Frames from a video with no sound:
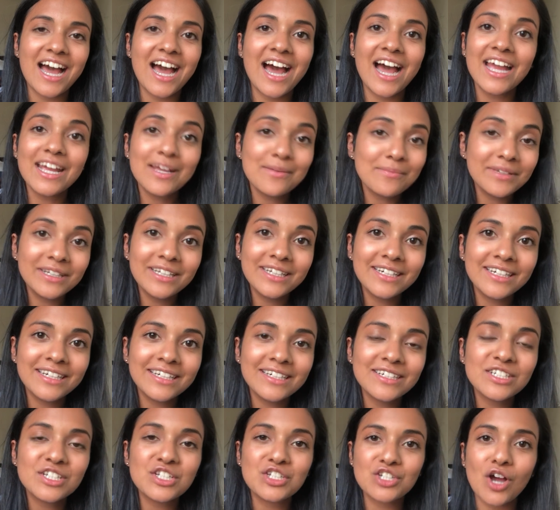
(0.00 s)
I am
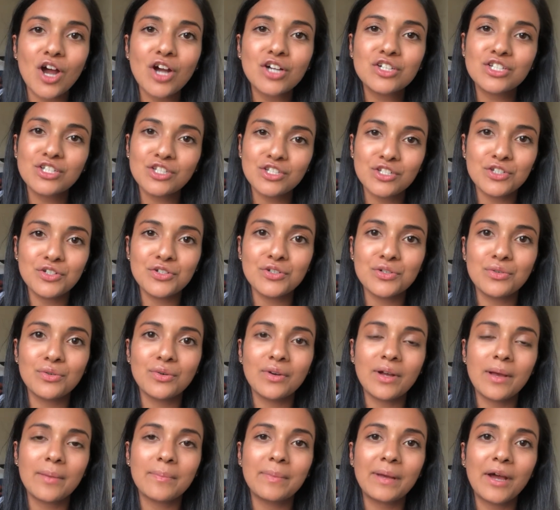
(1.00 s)
here to talk to you
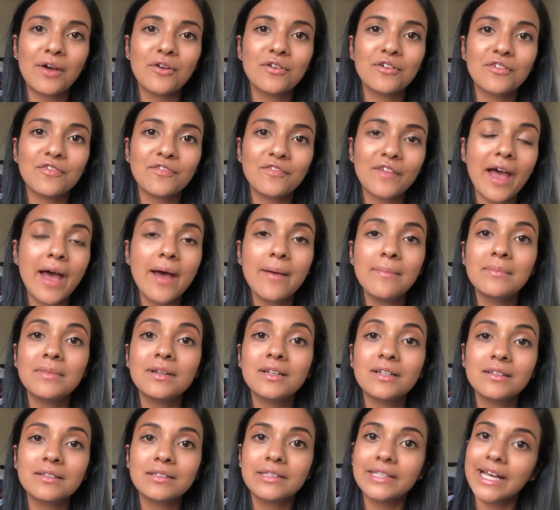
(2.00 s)
about
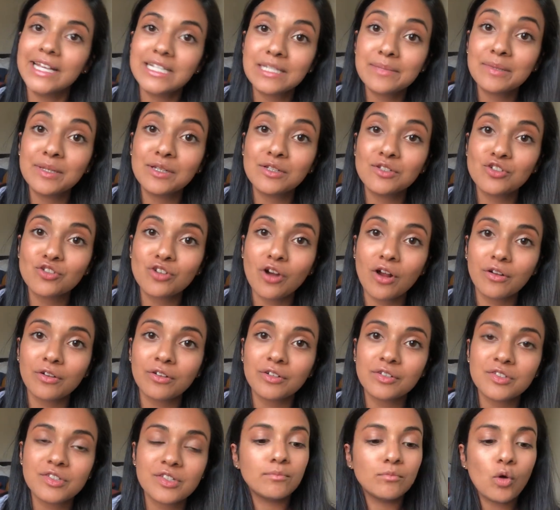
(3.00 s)
femme lesbian
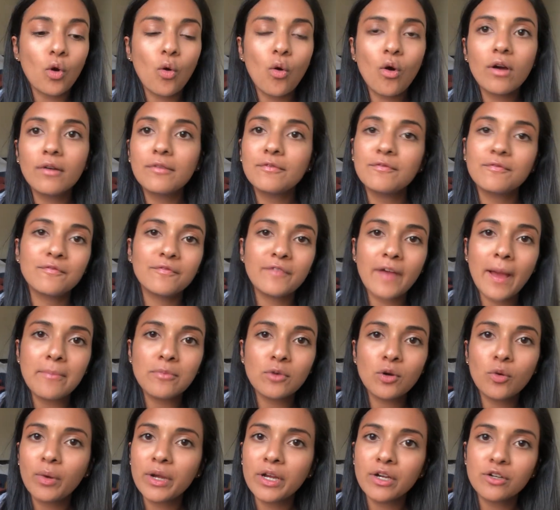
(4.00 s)
struggles or femme
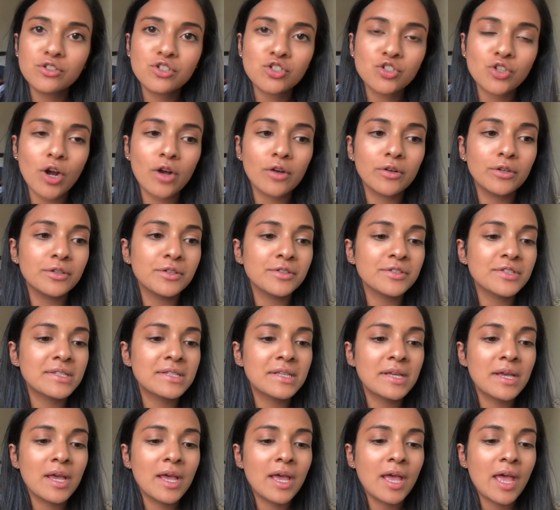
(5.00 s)
queer struggles,
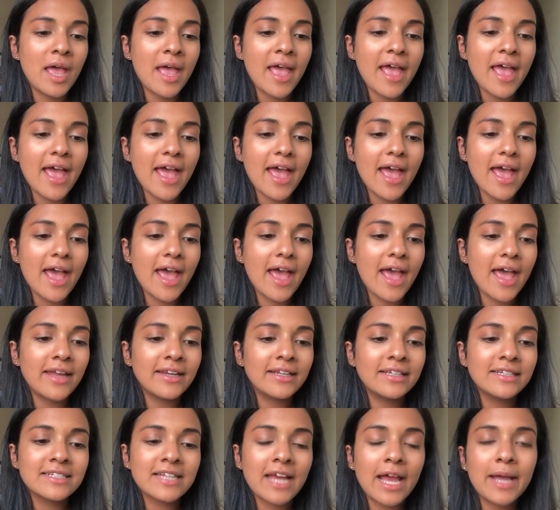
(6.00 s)

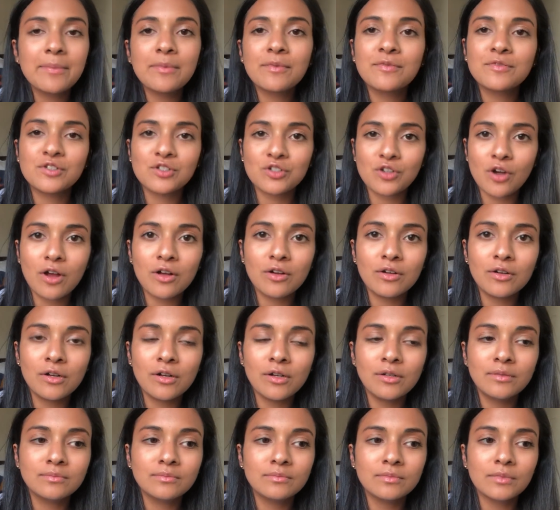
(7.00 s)
any type of
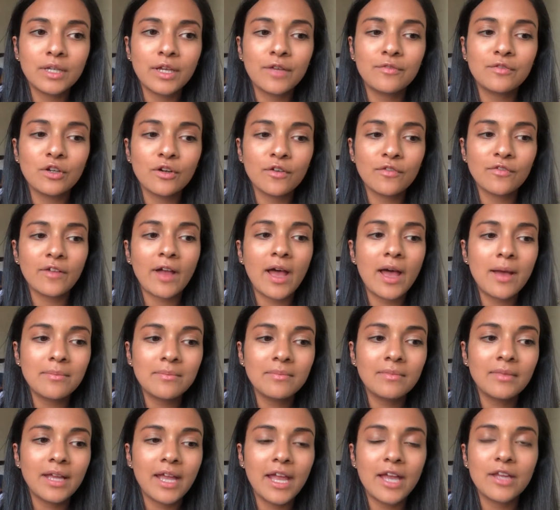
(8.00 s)
struggle if you're
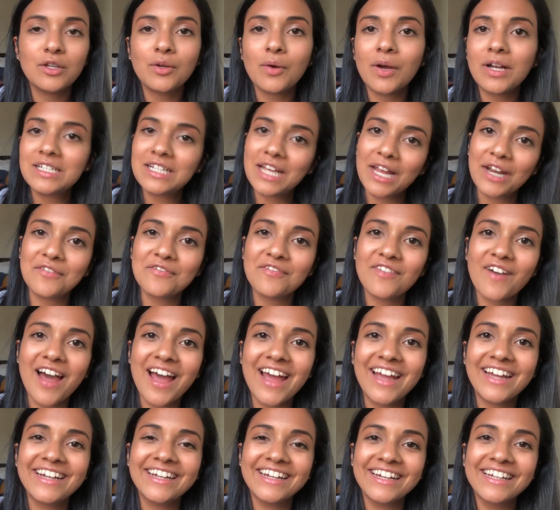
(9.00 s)
femme and you
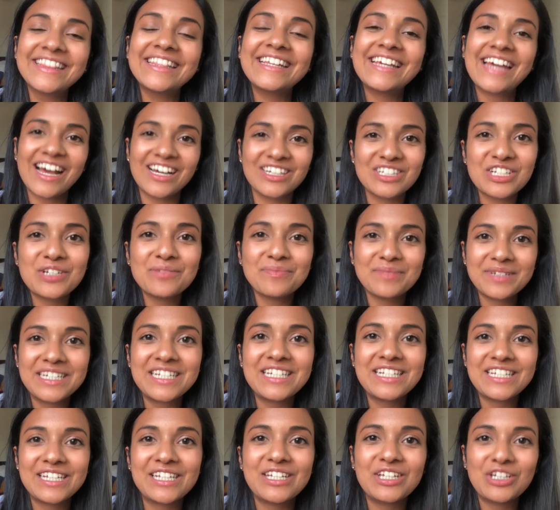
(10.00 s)
identify in the
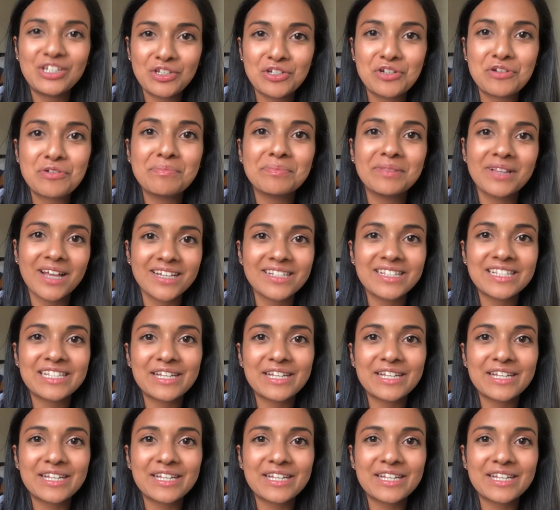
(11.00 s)
LGBTQ+